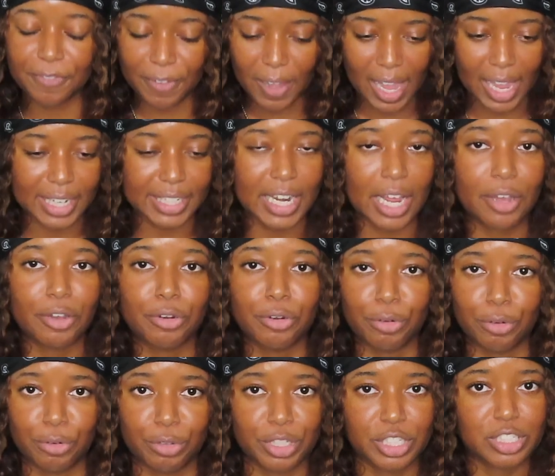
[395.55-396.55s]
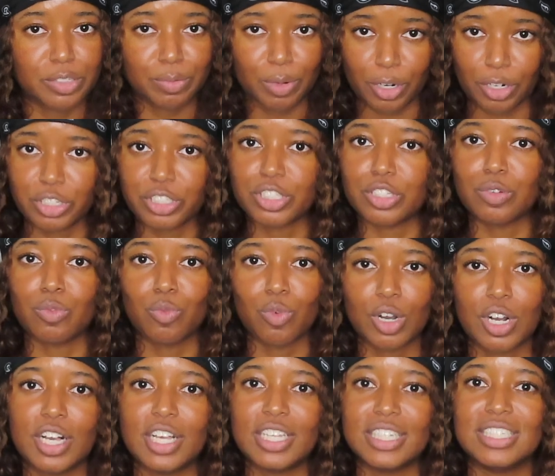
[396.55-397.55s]
find out who this person
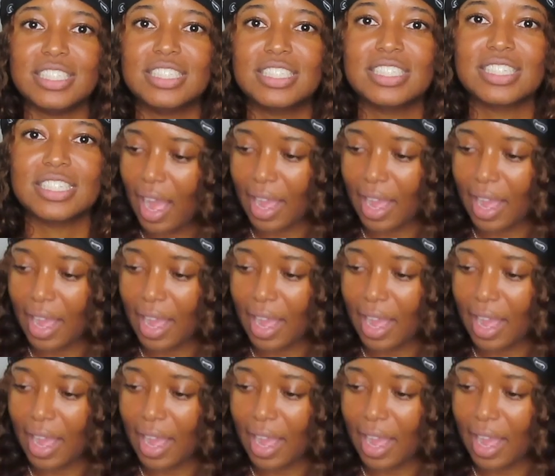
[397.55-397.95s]
was.